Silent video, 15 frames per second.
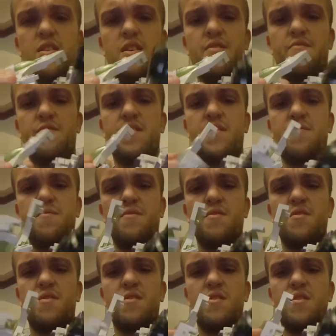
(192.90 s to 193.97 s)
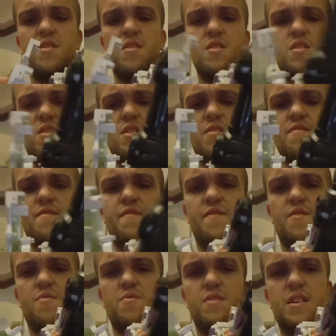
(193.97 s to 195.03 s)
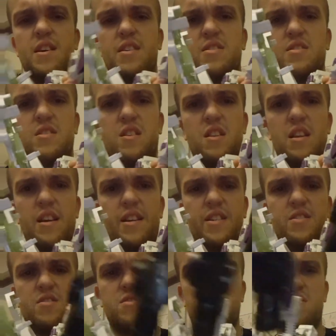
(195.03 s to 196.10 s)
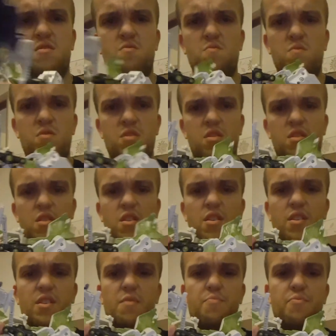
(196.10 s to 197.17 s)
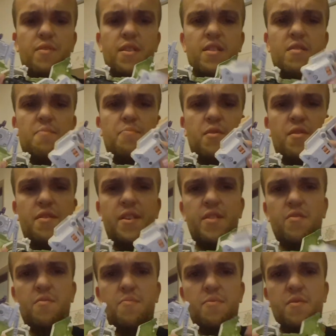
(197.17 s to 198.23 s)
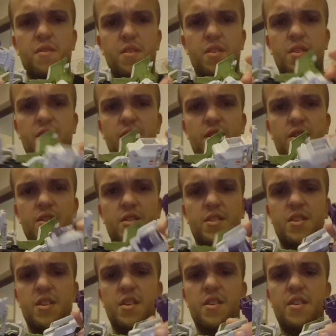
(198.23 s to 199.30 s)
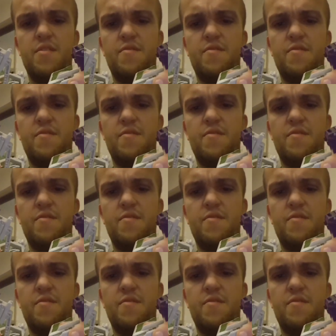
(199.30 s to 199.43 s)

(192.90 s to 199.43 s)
that round and fold that to like so. You bring the body up. You turn it